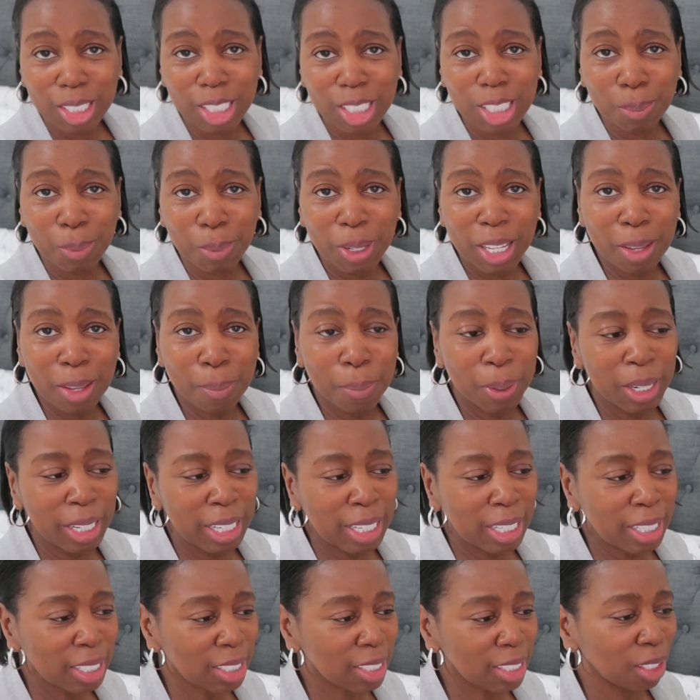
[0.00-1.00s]
display
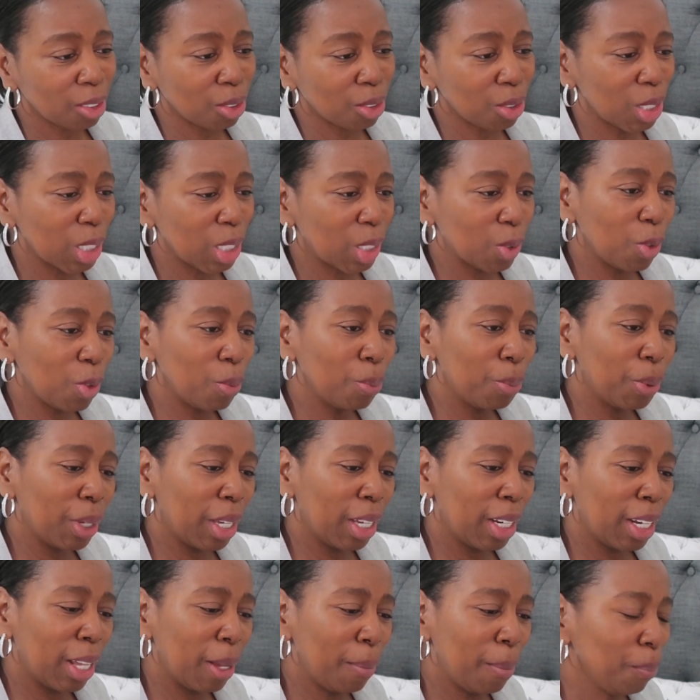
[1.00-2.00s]
plates. I got this from
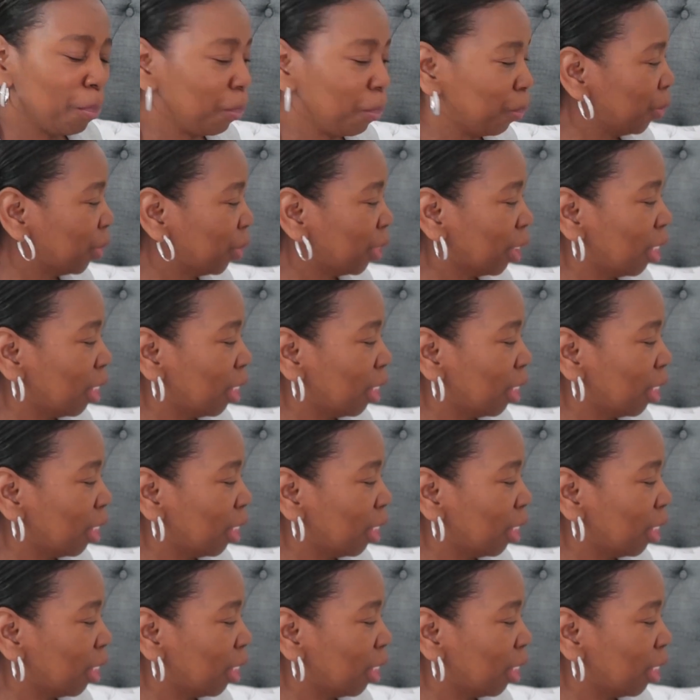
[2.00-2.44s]
B&M.